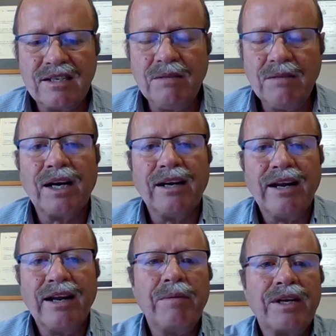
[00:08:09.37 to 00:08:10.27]
team
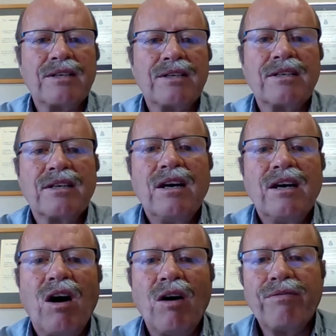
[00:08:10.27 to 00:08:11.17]
dynamics
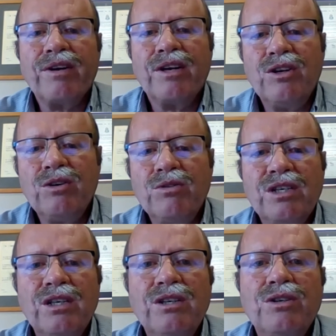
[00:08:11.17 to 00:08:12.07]
often a
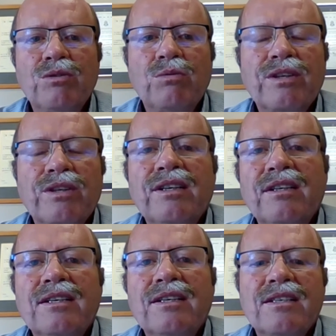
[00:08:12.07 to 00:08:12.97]
huge issue
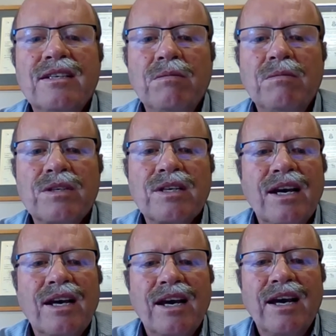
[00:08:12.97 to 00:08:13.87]
within these
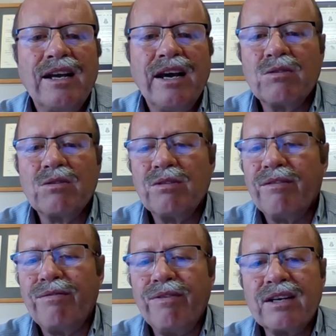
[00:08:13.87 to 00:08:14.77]
teams, and how to
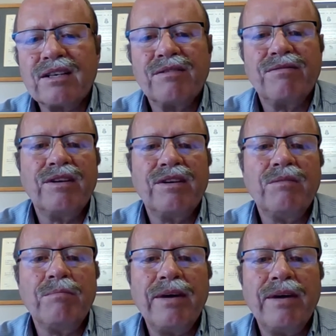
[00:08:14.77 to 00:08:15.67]

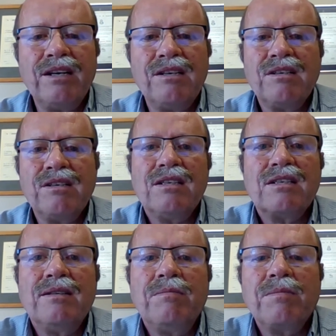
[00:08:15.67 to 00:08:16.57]
effectively manage
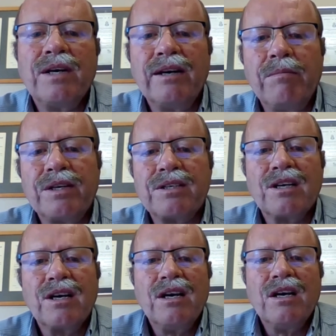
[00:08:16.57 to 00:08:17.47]
these team
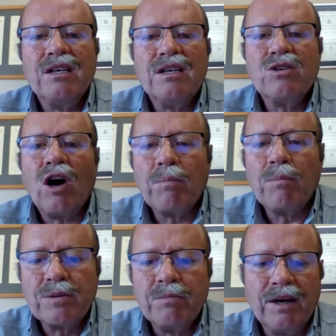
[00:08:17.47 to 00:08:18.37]
dynamics to
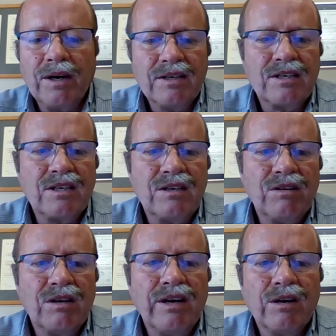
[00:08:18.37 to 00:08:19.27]
optimize,
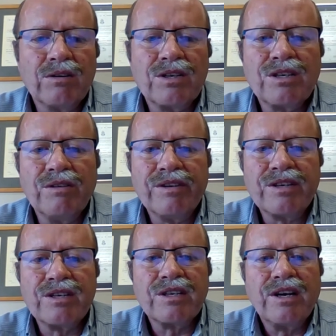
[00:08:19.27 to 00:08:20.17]
you know, our
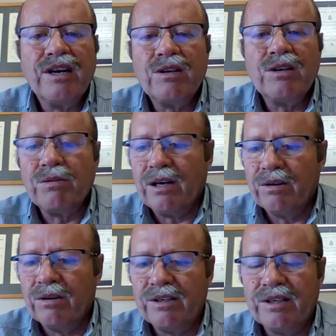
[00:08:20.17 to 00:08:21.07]
service to
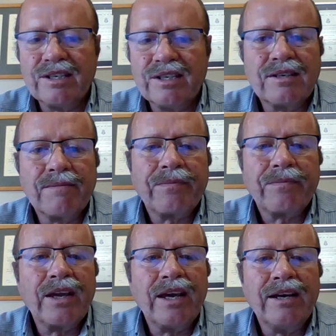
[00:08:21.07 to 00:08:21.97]
our learners
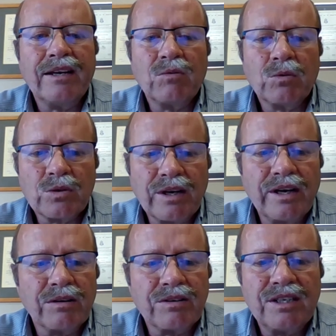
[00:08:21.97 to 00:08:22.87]
and
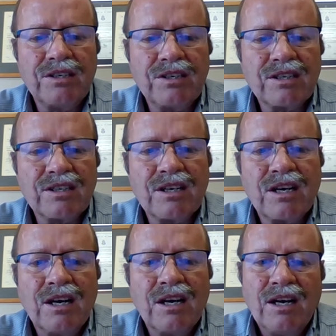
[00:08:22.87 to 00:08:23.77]
also our
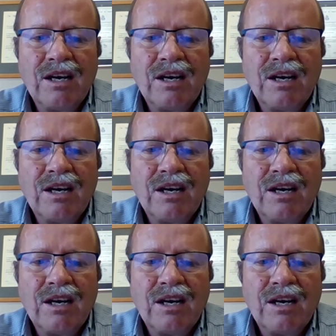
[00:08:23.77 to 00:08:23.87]
teachers.